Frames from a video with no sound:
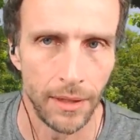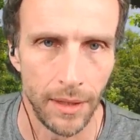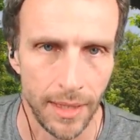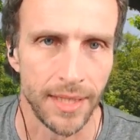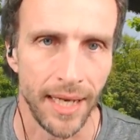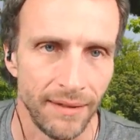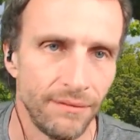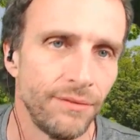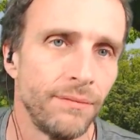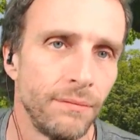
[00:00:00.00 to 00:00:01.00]
instead
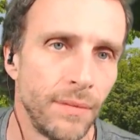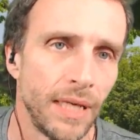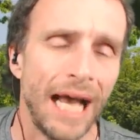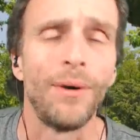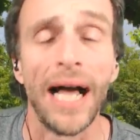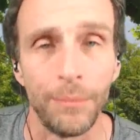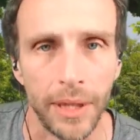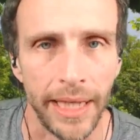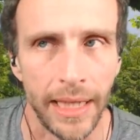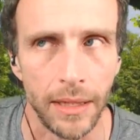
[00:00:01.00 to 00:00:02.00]
of how I
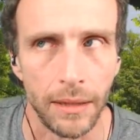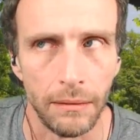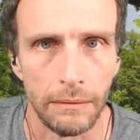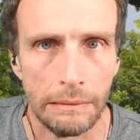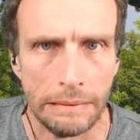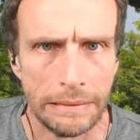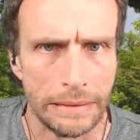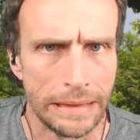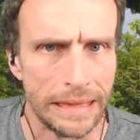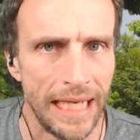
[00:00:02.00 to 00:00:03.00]
play it.
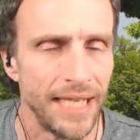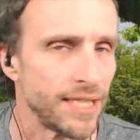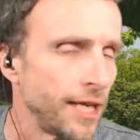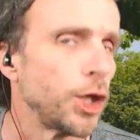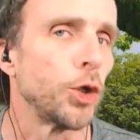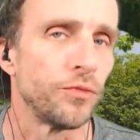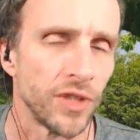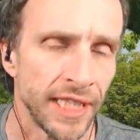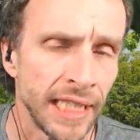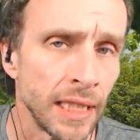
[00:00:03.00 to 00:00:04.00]
He said,
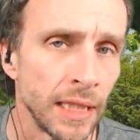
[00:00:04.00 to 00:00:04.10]
hopefully.